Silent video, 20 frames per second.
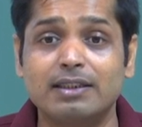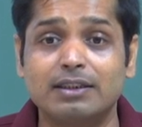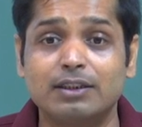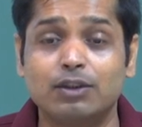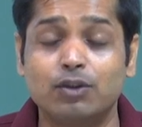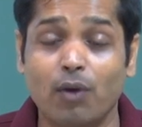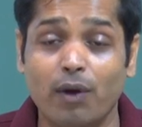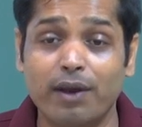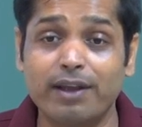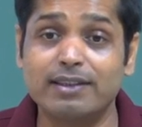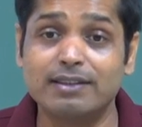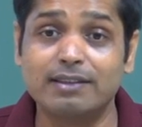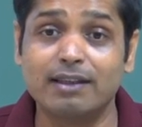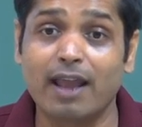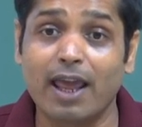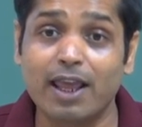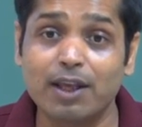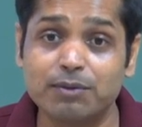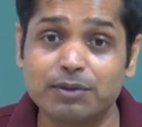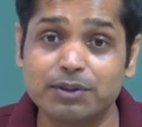drawing is a
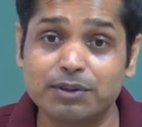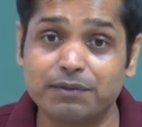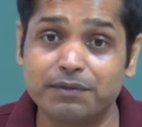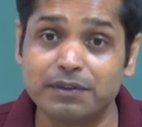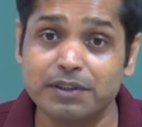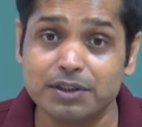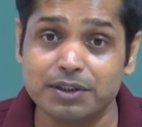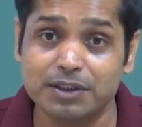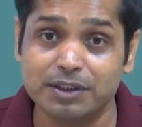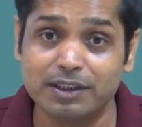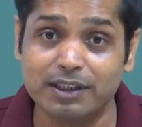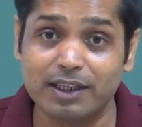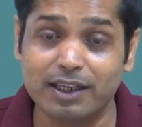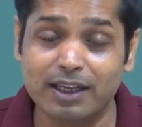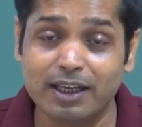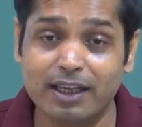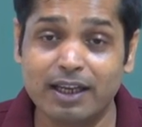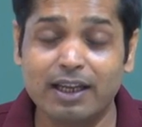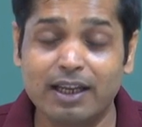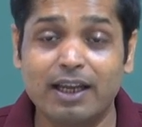language of engineer.
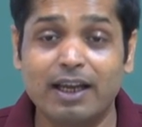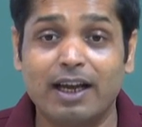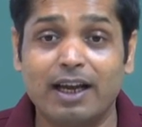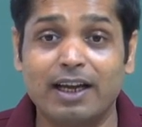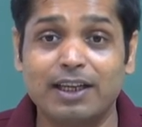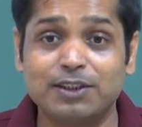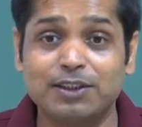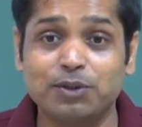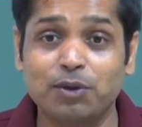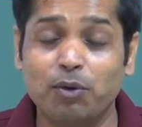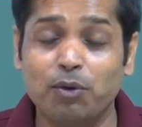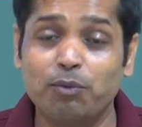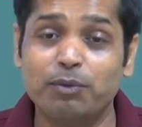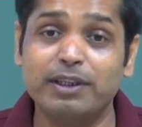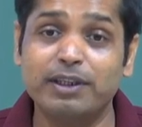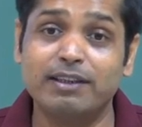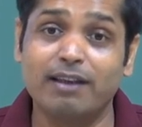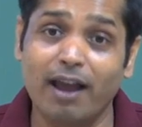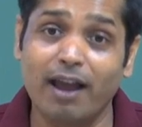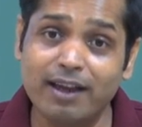So,
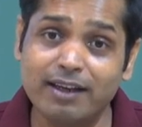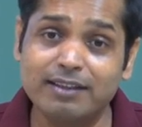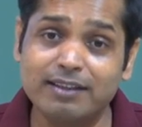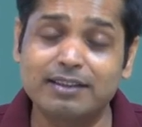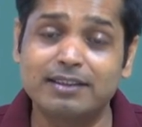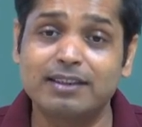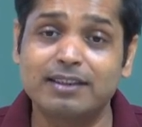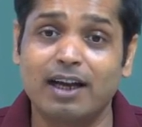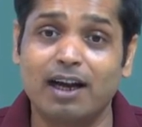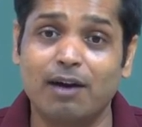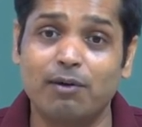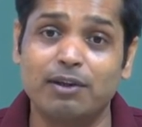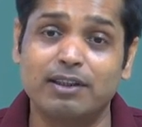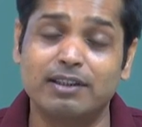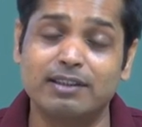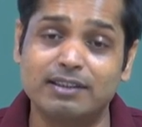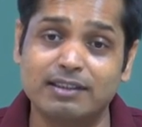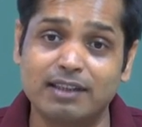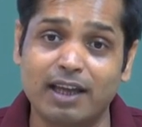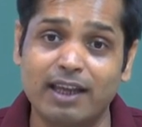we write our
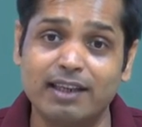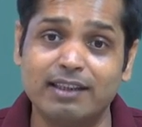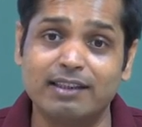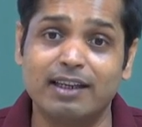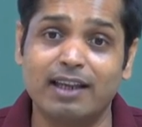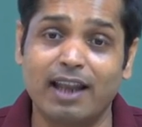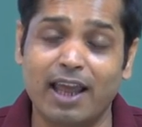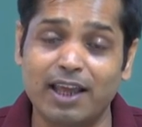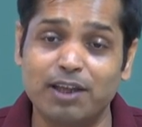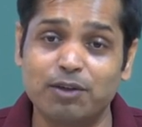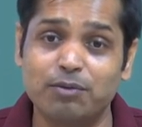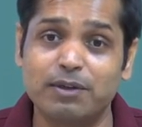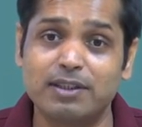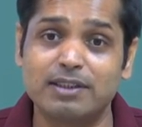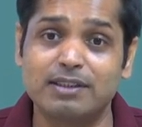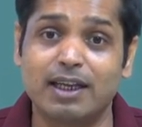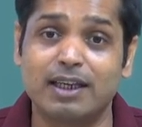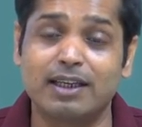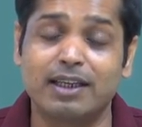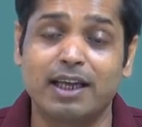design in a language
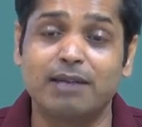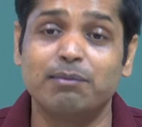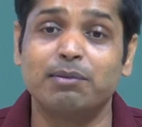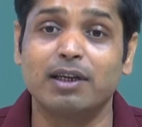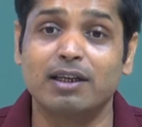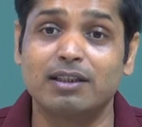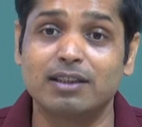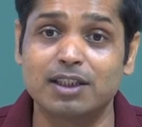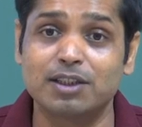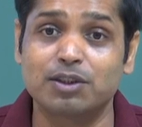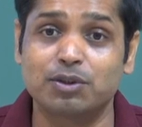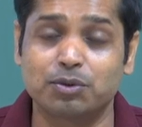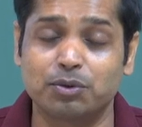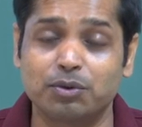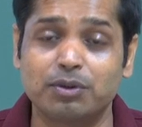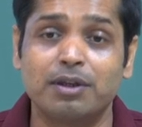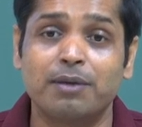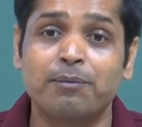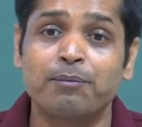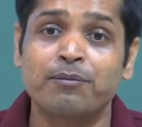that can be
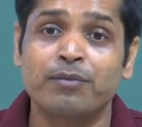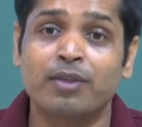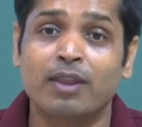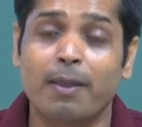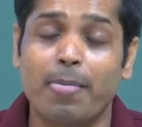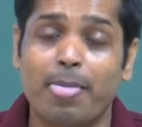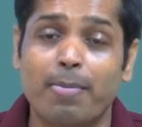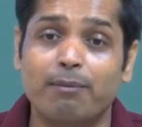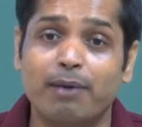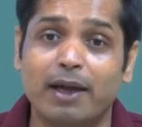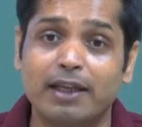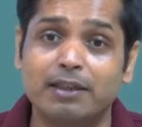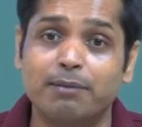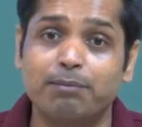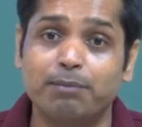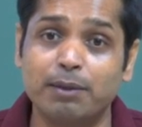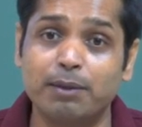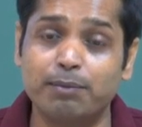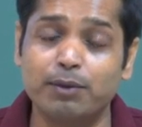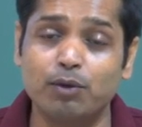understood by the
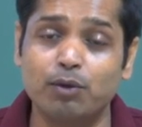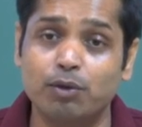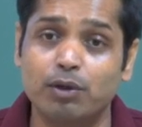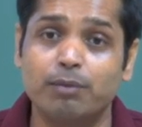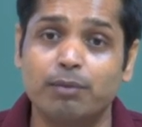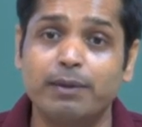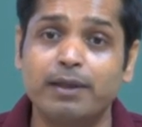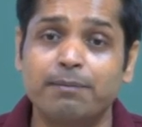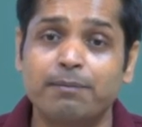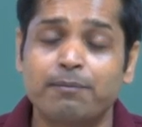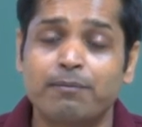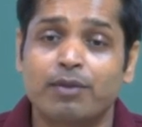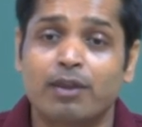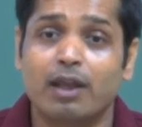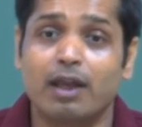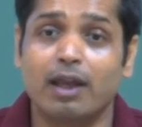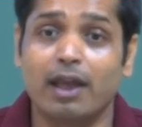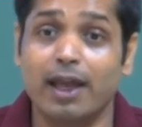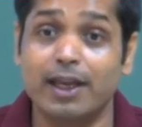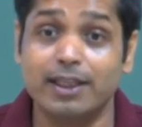people who will be
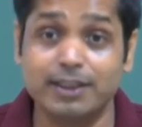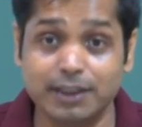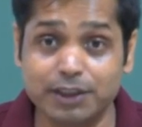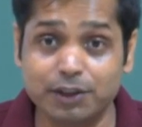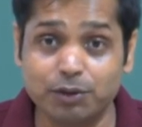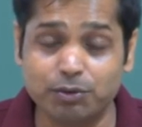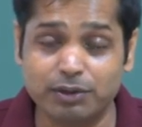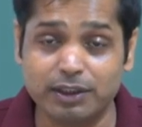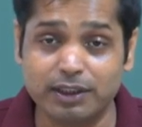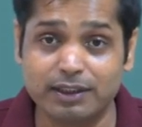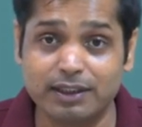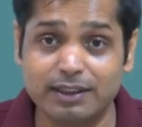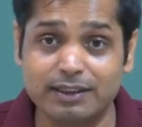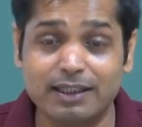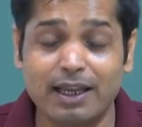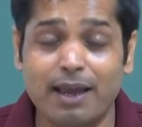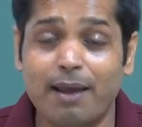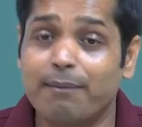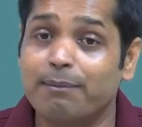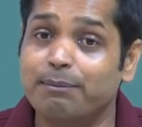executing this.
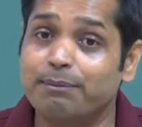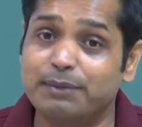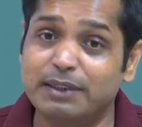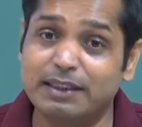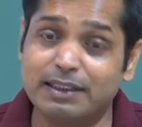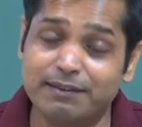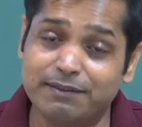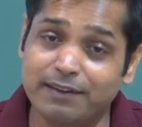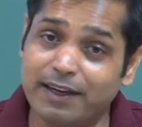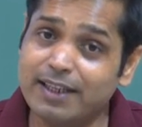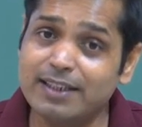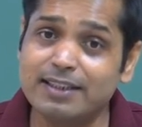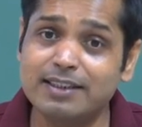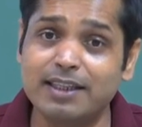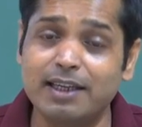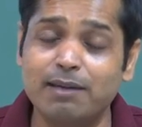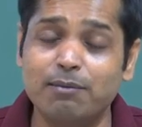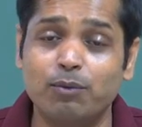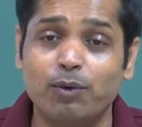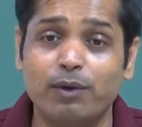In the very
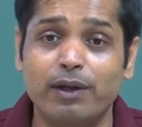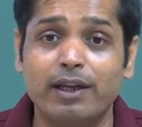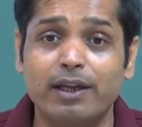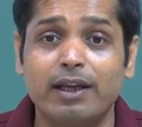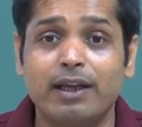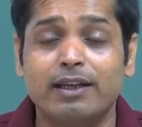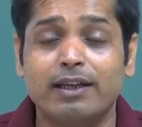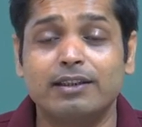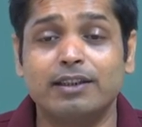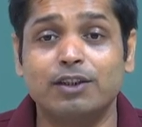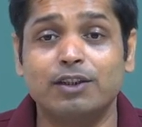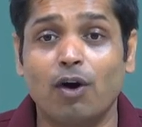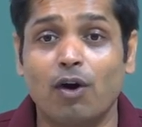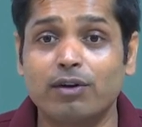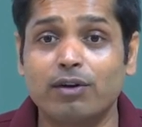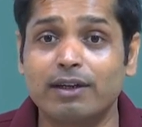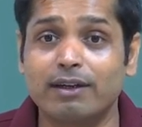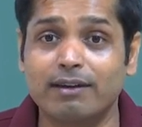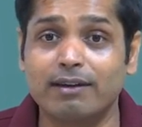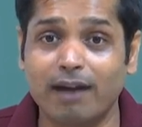same way, the
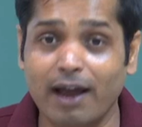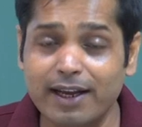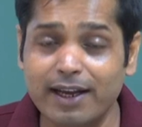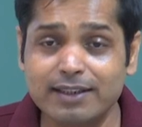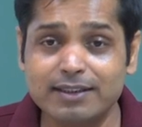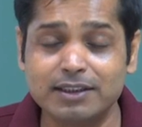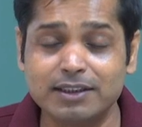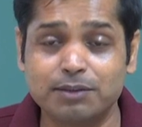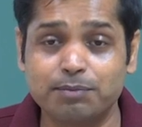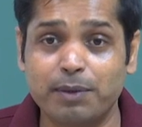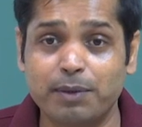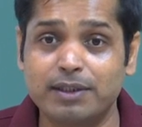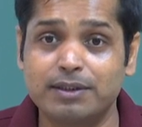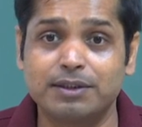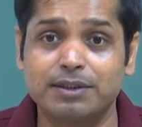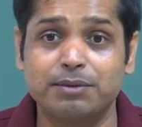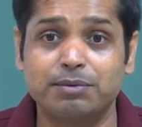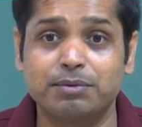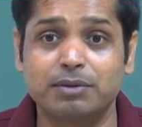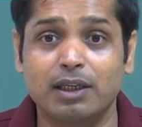doctor writes its
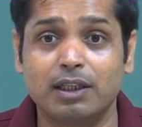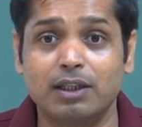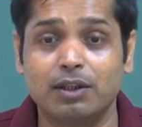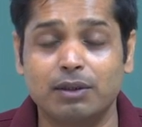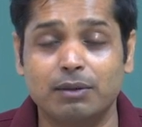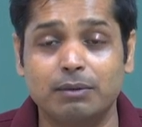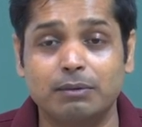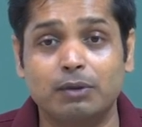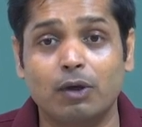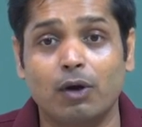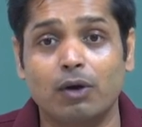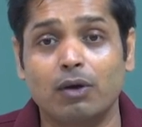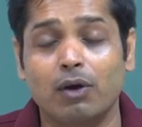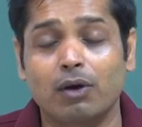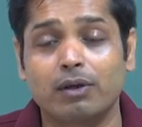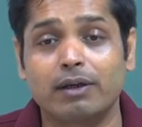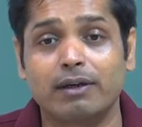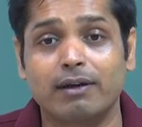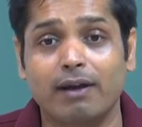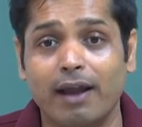prescription, the
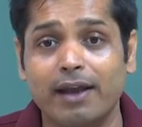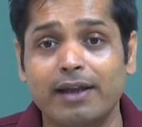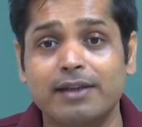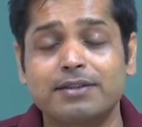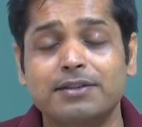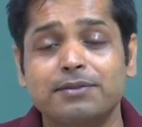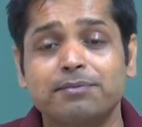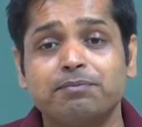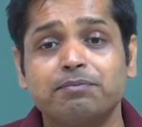doctor writes